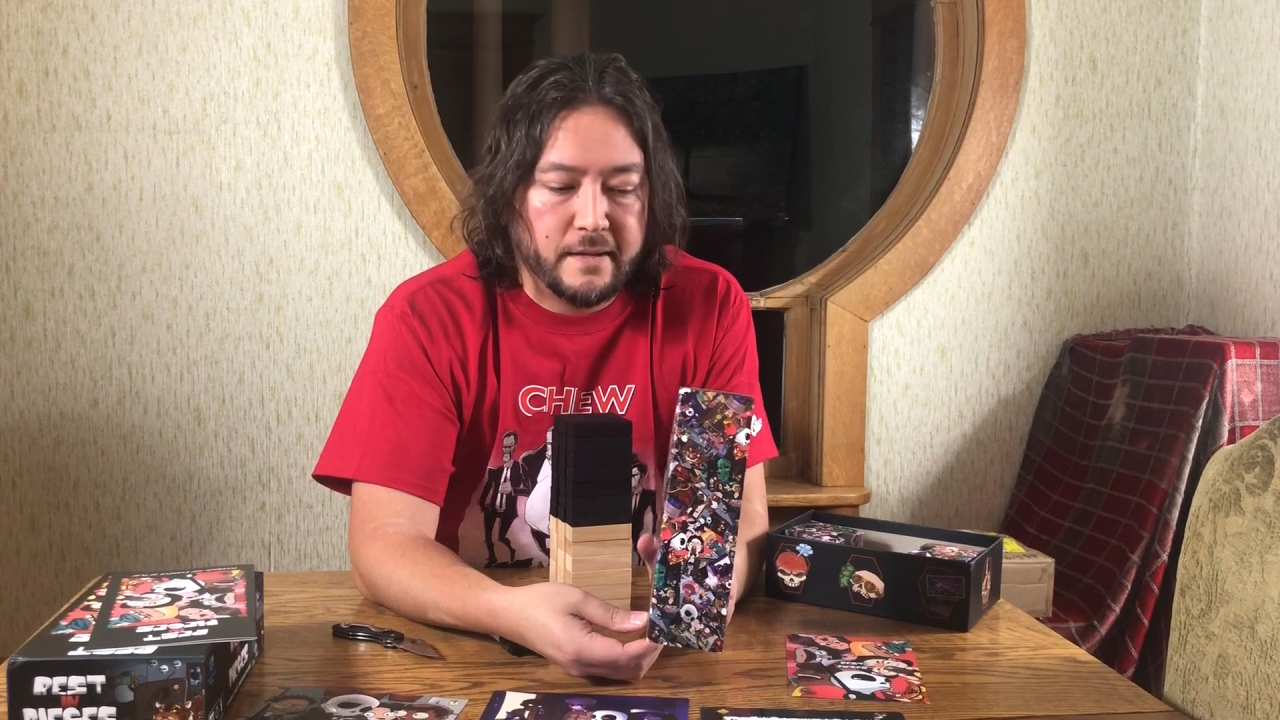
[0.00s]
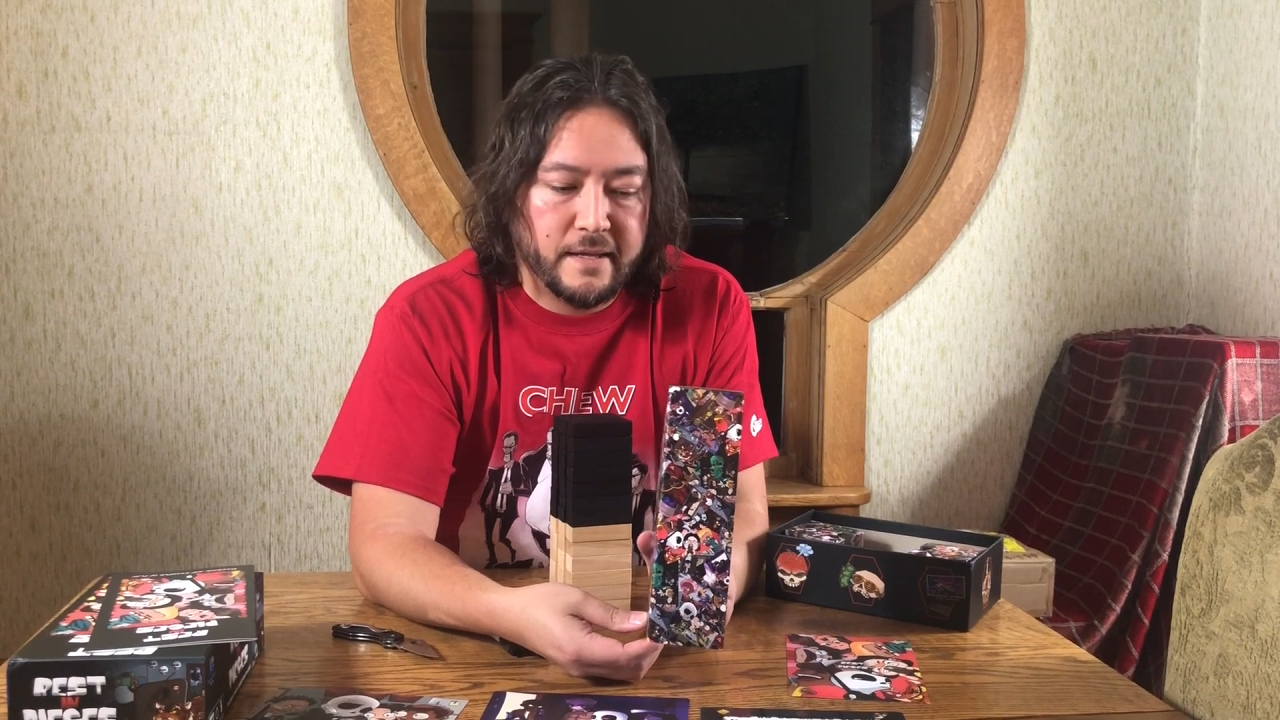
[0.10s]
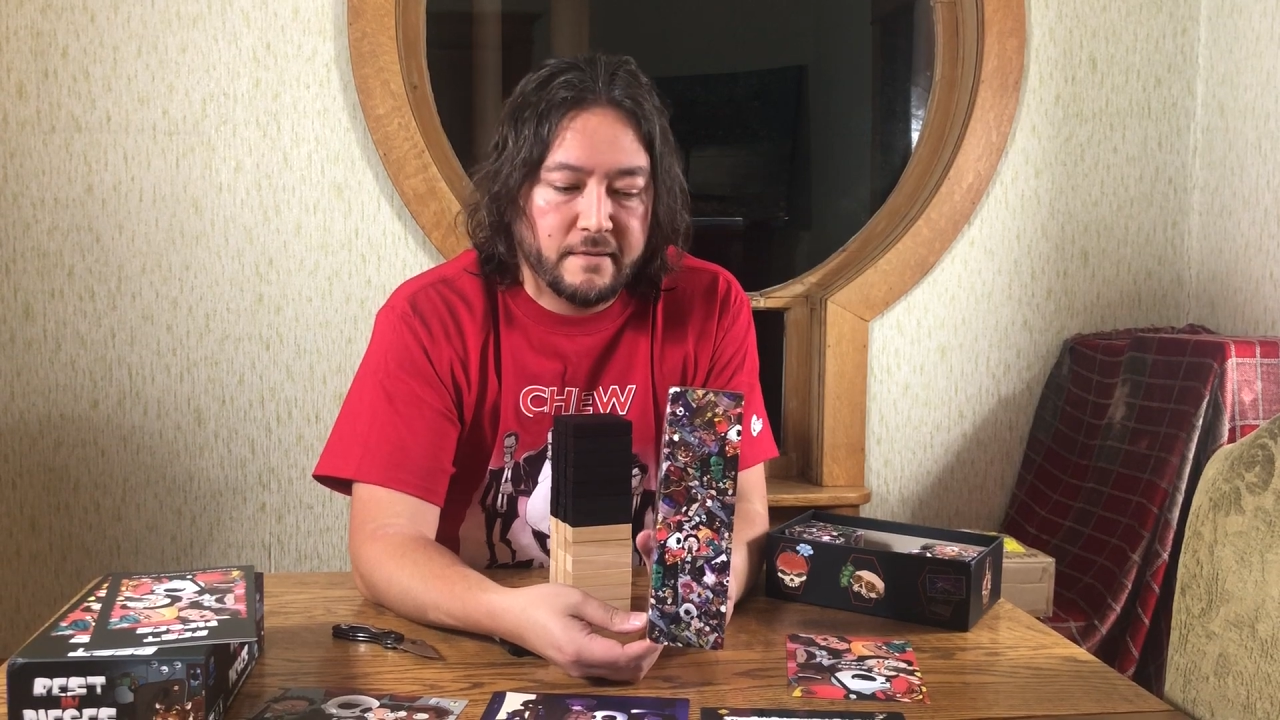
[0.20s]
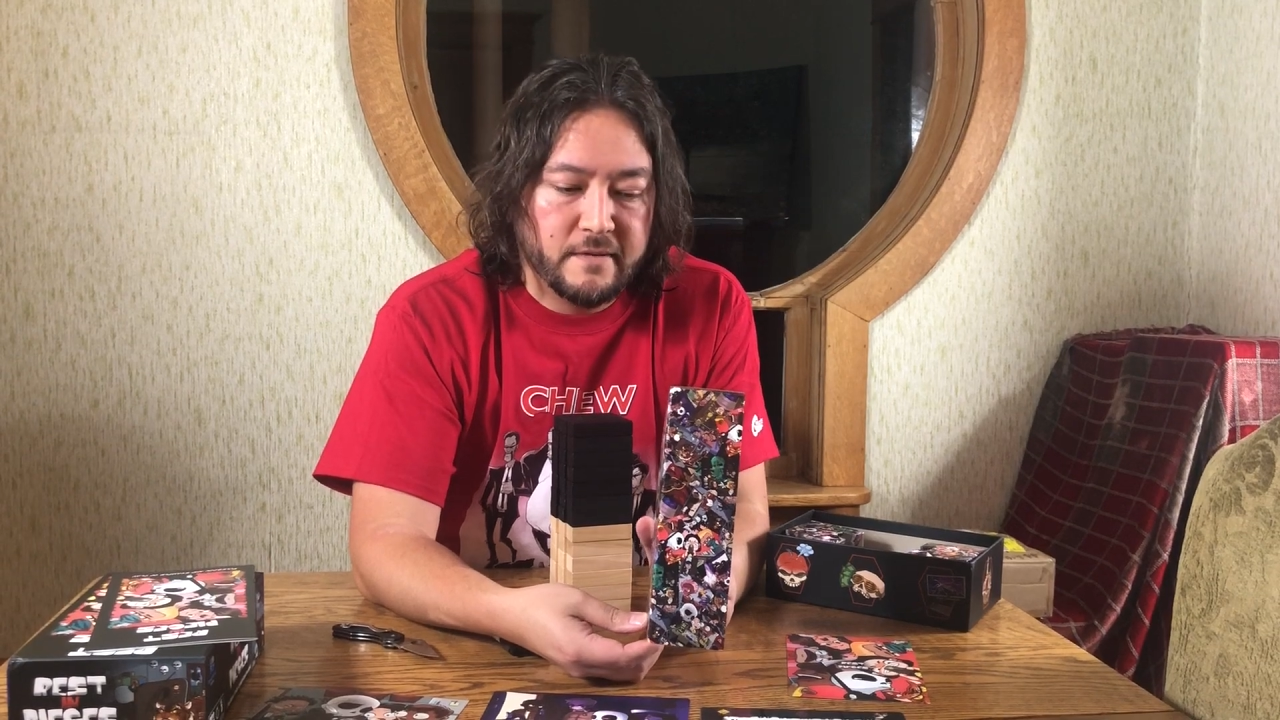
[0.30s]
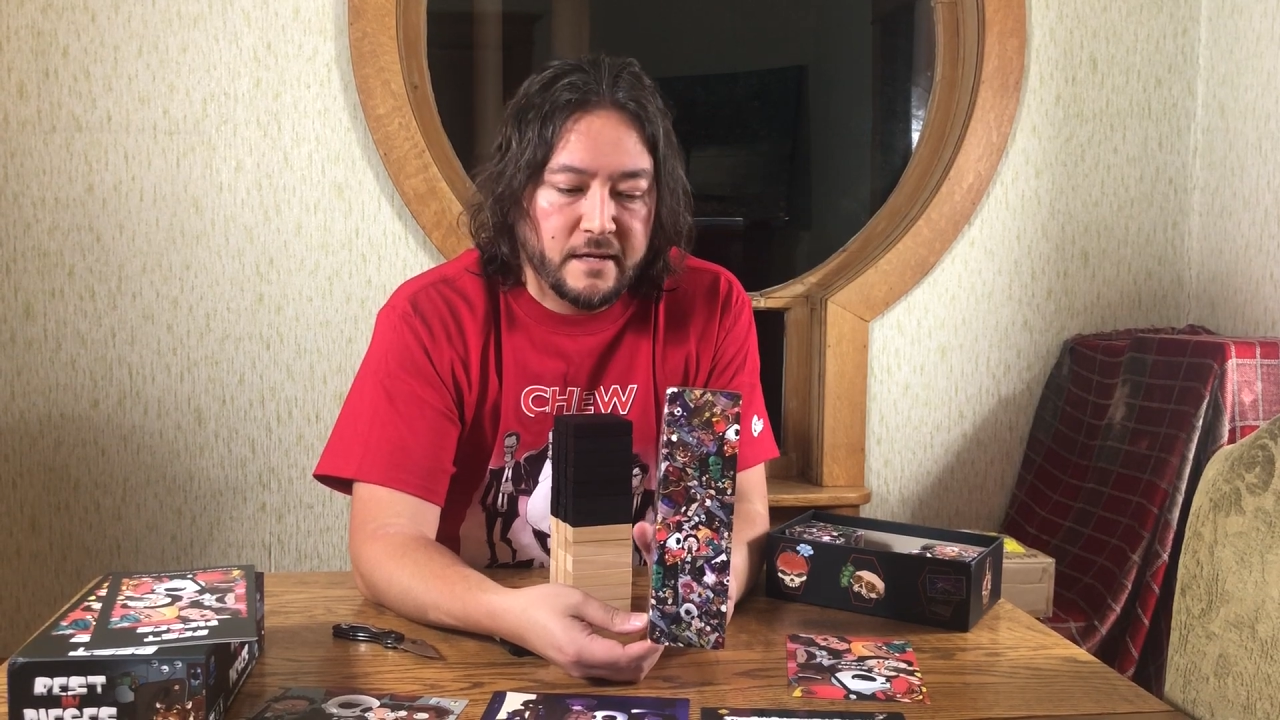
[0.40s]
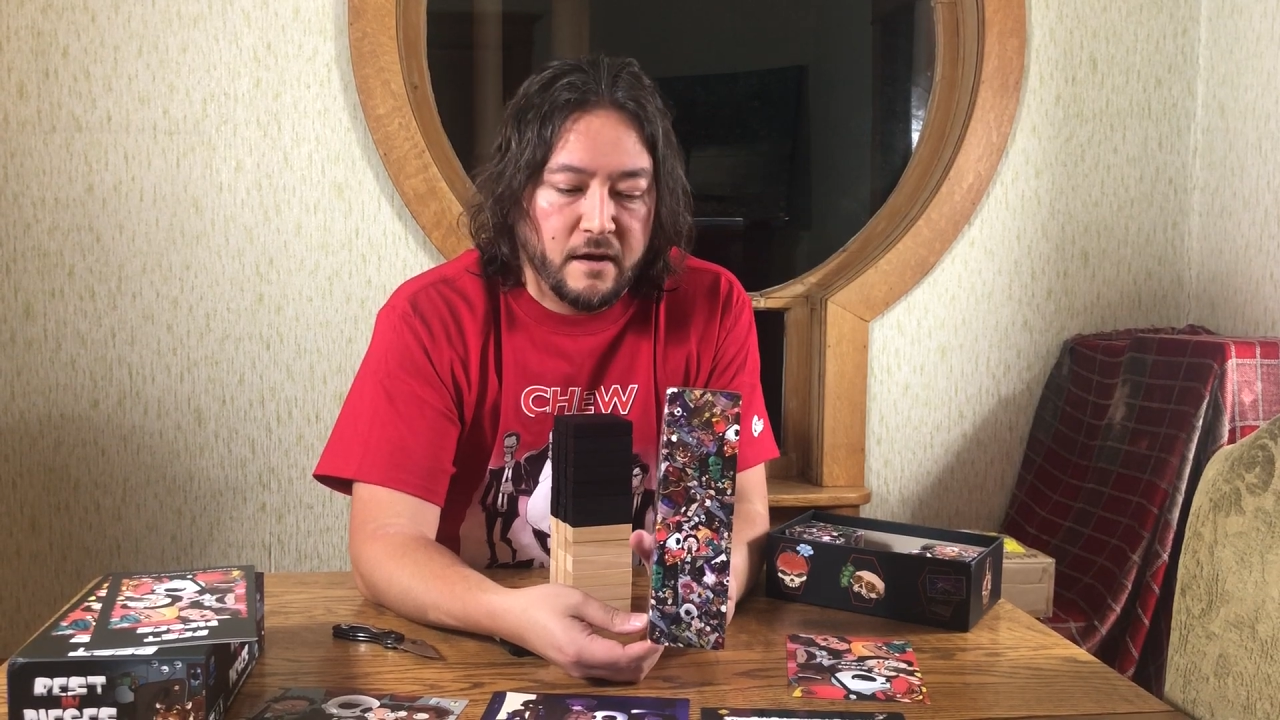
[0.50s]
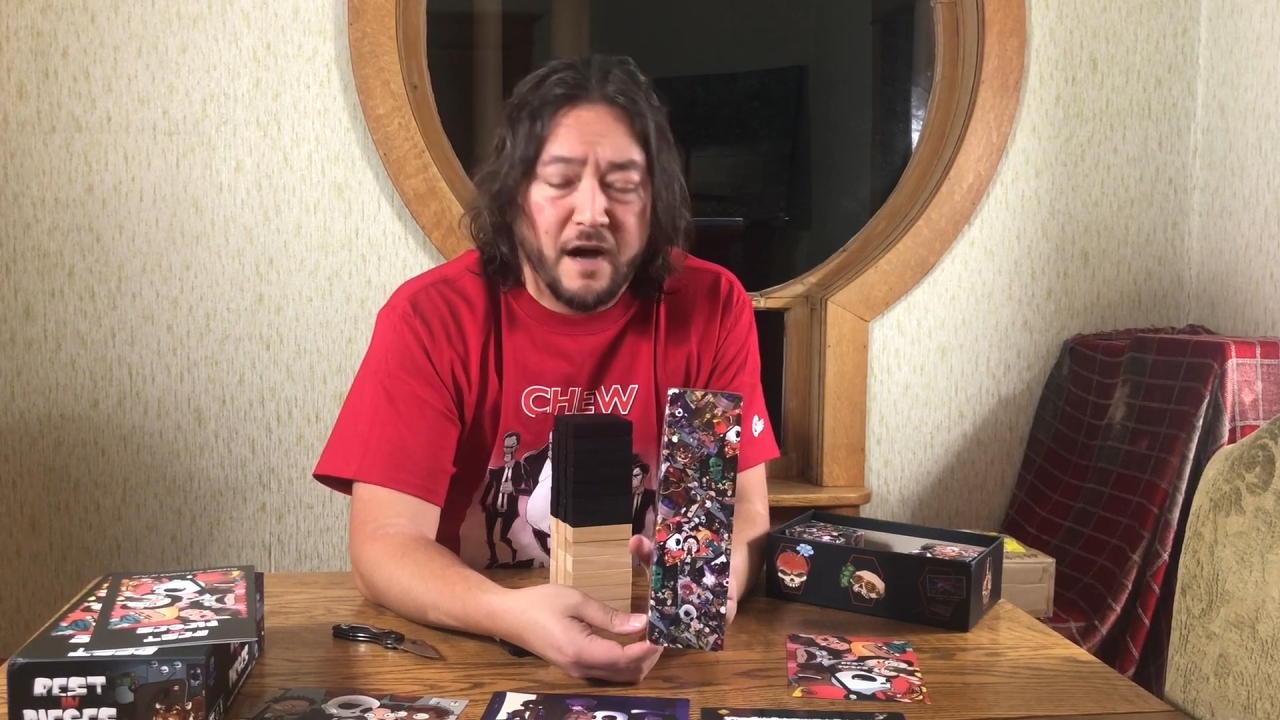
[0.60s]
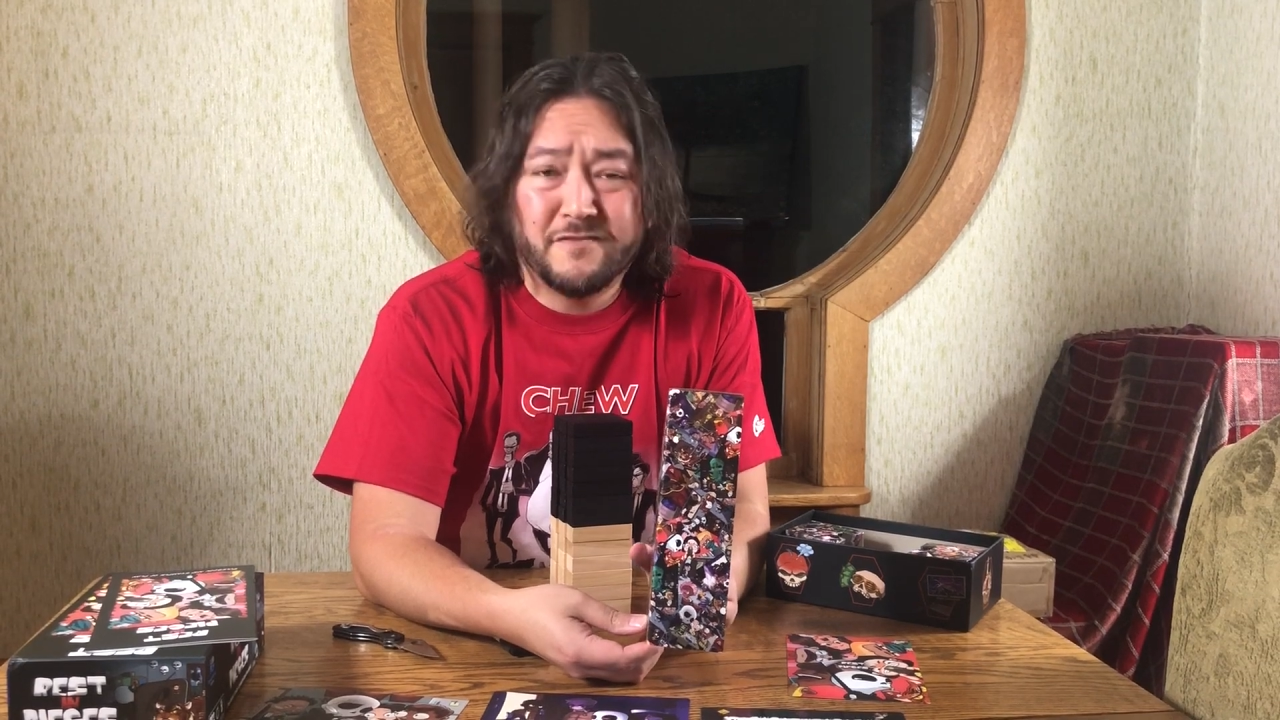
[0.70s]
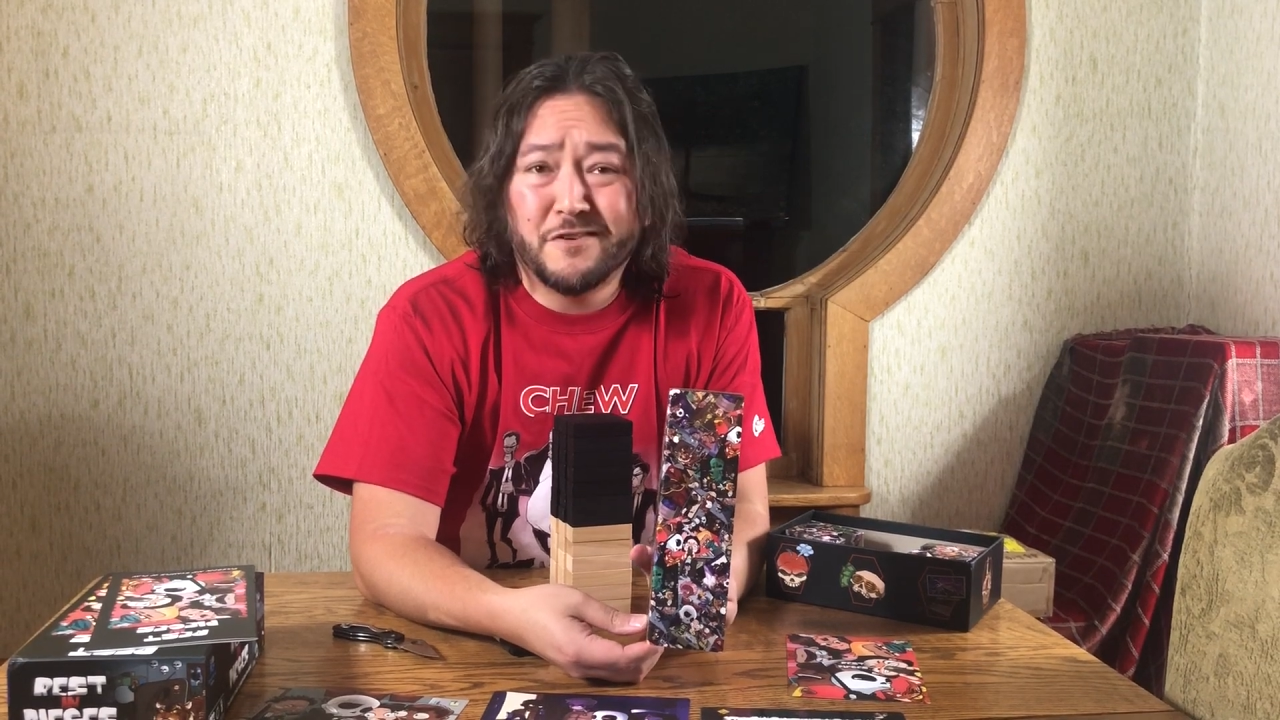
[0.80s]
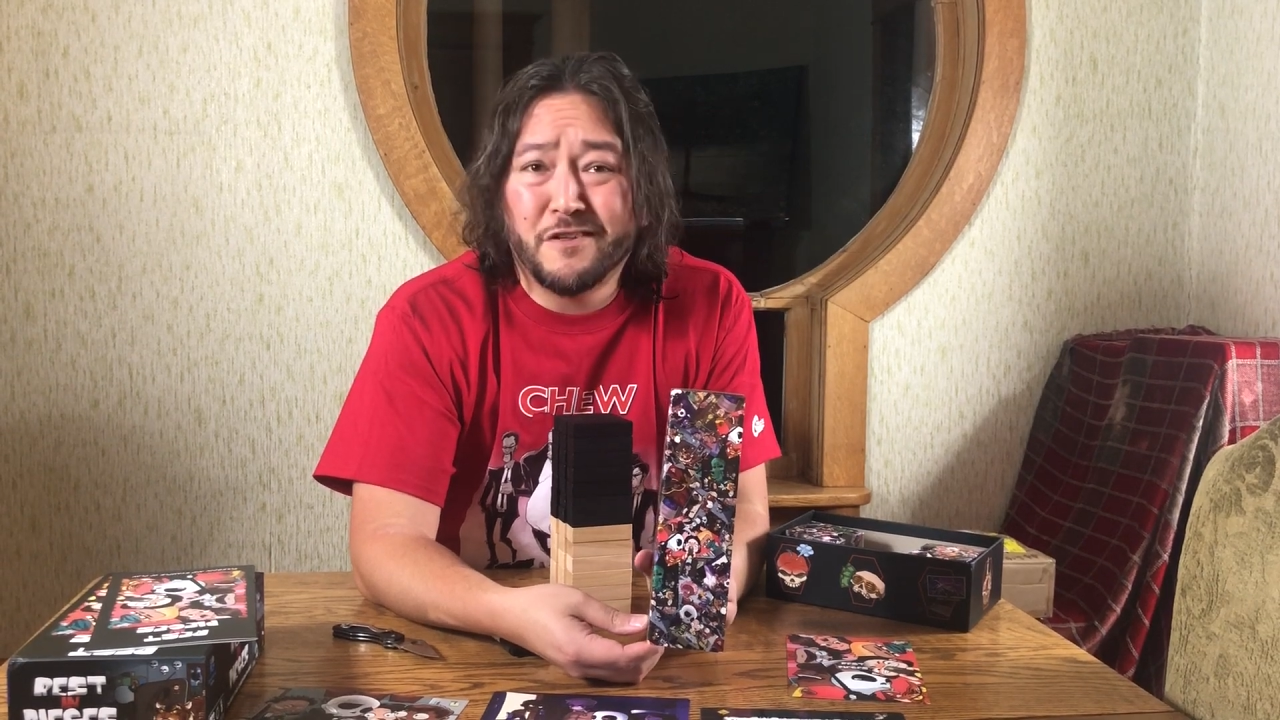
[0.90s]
They often